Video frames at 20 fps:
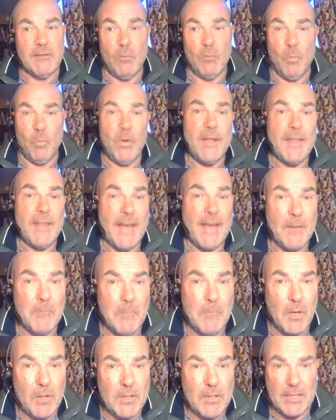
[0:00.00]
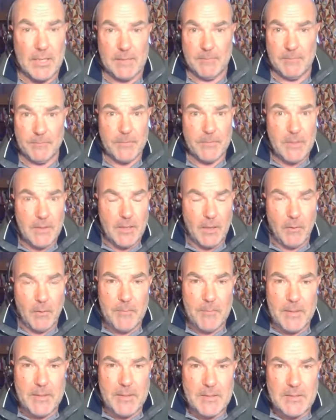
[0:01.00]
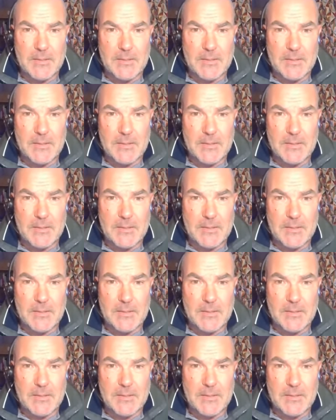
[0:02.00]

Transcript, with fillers: Without money, you know, I mean, it's